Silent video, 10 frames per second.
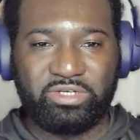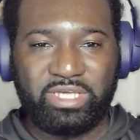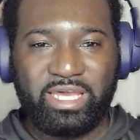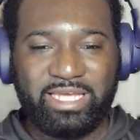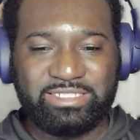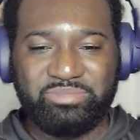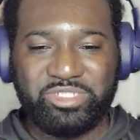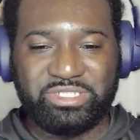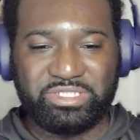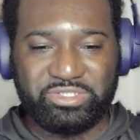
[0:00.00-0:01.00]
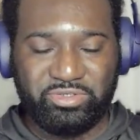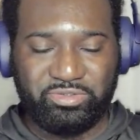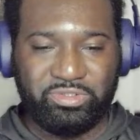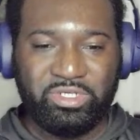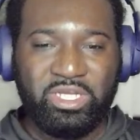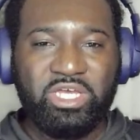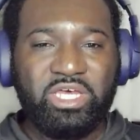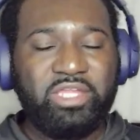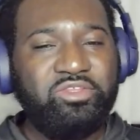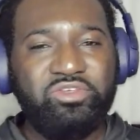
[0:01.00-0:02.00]
Okay, as a business owner,
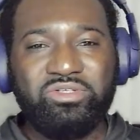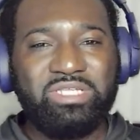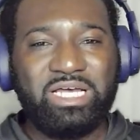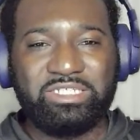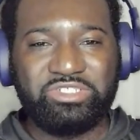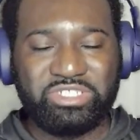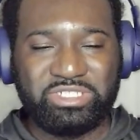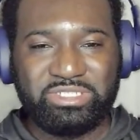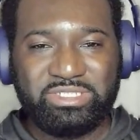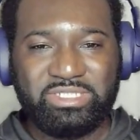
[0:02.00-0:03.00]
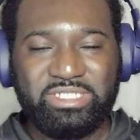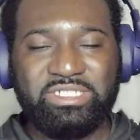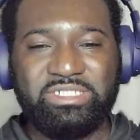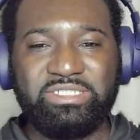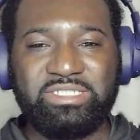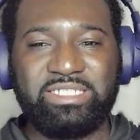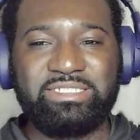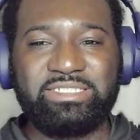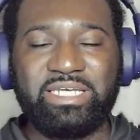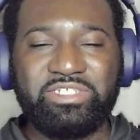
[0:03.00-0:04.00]
due diligence is
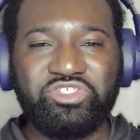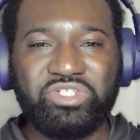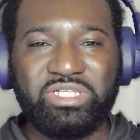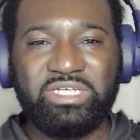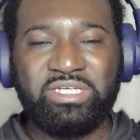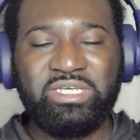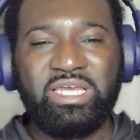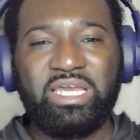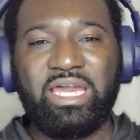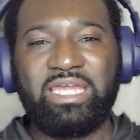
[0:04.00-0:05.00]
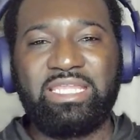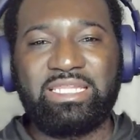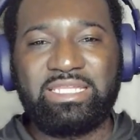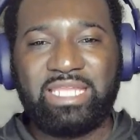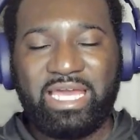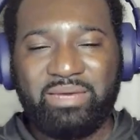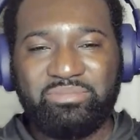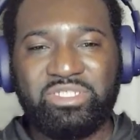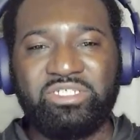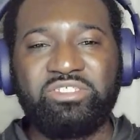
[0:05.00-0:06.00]
essentially an
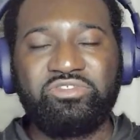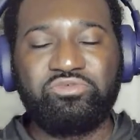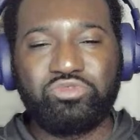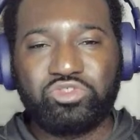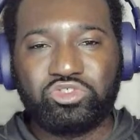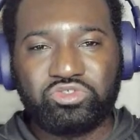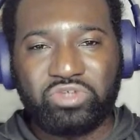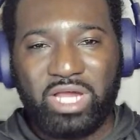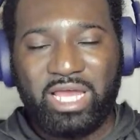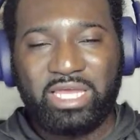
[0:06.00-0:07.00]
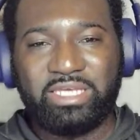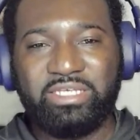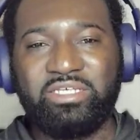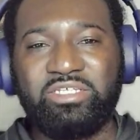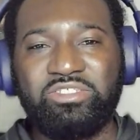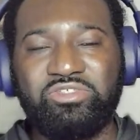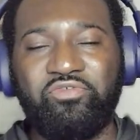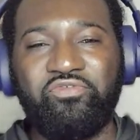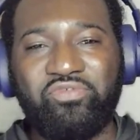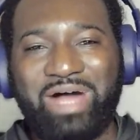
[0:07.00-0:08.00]
attempt to try to
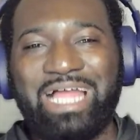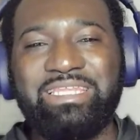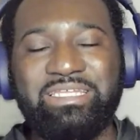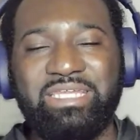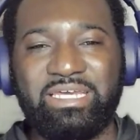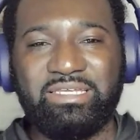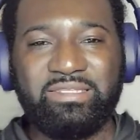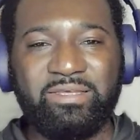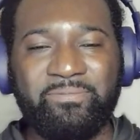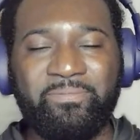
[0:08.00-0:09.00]
validate